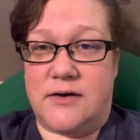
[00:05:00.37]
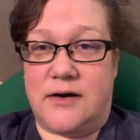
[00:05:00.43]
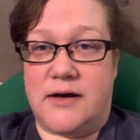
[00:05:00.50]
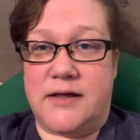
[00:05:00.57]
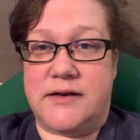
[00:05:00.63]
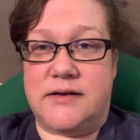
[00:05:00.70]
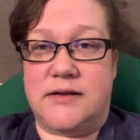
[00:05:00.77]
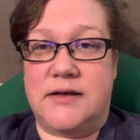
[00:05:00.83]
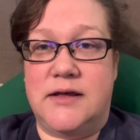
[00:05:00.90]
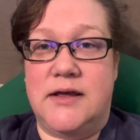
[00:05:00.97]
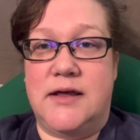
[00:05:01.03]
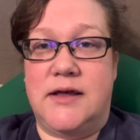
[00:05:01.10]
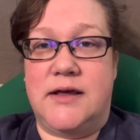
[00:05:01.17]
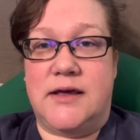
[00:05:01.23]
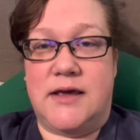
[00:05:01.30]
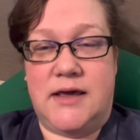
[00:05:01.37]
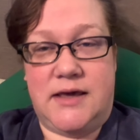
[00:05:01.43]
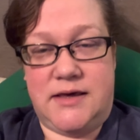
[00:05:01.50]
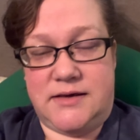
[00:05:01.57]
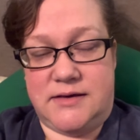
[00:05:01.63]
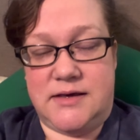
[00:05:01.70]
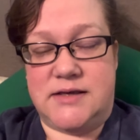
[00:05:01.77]
on
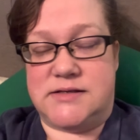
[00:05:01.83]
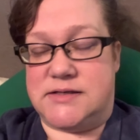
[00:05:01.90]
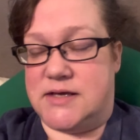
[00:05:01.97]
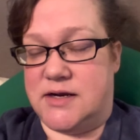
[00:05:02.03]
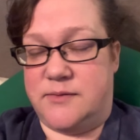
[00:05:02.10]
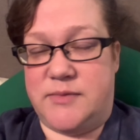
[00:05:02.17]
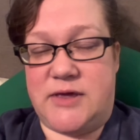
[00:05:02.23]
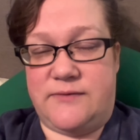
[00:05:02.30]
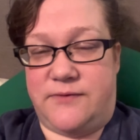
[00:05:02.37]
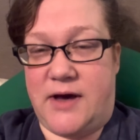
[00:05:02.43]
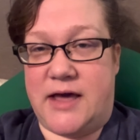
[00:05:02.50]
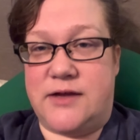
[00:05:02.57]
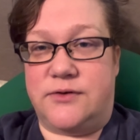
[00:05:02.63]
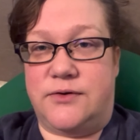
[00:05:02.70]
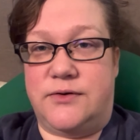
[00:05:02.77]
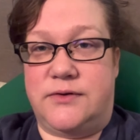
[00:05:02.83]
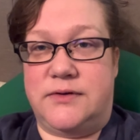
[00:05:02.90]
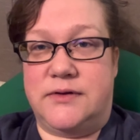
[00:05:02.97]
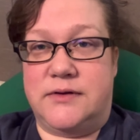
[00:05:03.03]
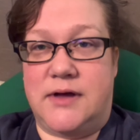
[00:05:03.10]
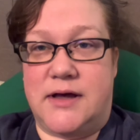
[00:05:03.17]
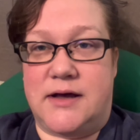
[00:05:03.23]
is going to be
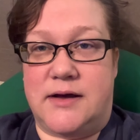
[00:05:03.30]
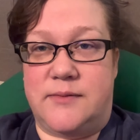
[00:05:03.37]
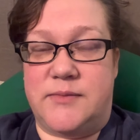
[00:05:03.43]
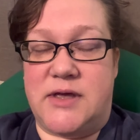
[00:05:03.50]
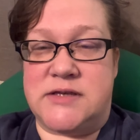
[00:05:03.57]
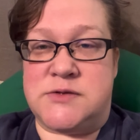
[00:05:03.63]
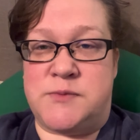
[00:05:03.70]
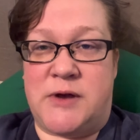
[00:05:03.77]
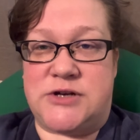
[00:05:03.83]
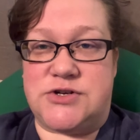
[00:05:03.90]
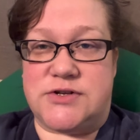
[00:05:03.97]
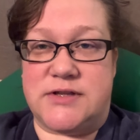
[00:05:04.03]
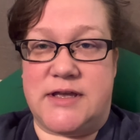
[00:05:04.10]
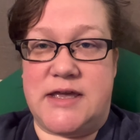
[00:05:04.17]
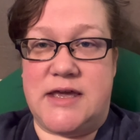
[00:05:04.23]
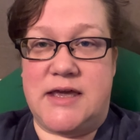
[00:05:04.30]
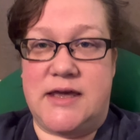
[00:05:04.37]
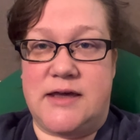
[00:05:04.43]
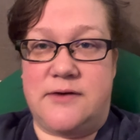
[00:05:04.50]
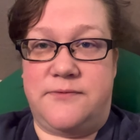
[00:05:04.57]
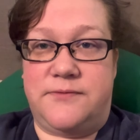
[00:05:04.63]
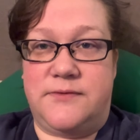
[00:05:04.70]
vital, um, especially
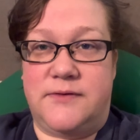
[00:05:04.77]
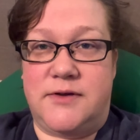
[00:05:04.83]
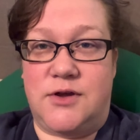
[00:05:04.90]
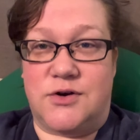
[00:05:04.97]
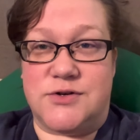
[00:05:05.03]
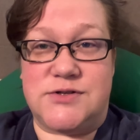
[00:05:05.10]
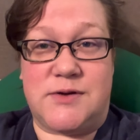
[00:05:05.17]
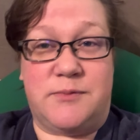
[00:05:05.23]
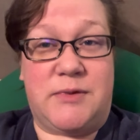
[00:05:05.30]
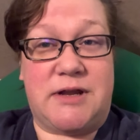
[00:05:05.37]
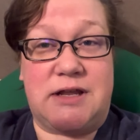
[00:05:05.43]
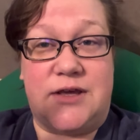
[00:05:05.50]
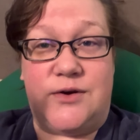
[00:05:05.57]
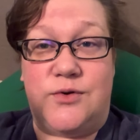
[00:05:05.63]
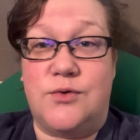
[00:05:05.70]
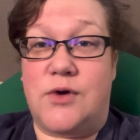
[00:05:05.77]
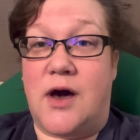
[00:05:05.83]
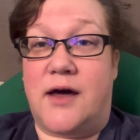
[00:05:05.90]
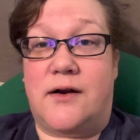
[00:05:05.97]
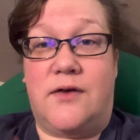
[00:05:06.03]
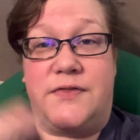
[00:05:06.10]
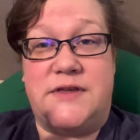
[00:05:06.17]
if you're somebody who
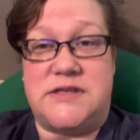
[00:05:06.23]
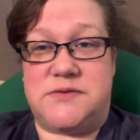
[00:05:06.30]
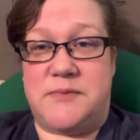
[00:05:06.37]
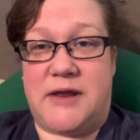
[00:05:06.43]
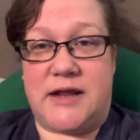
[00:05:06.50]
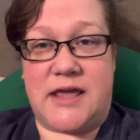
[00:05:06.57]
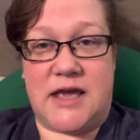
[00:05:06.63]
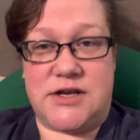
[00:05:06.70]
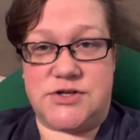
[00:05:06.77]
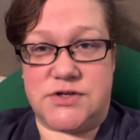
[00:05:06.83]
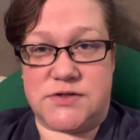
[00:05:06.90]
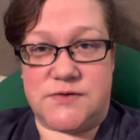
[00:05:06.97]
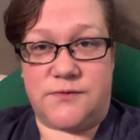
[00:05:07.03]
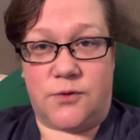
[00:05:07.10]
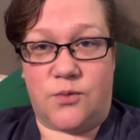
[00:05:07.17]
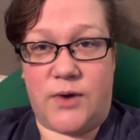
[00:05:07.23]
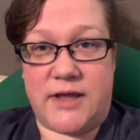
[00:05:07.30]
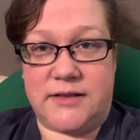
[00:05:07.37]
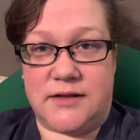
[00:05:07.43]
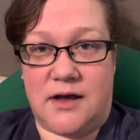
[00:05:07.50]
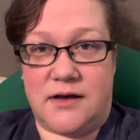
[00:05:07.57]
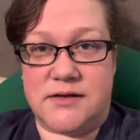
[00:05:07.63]
got on these medications for
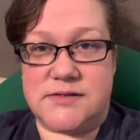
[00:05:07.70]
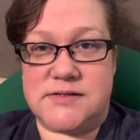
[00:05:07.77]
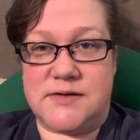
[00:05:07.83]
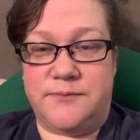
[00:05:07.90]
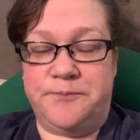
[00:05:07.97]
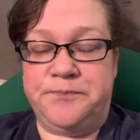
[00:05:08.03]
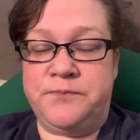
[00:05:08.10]
weight loss.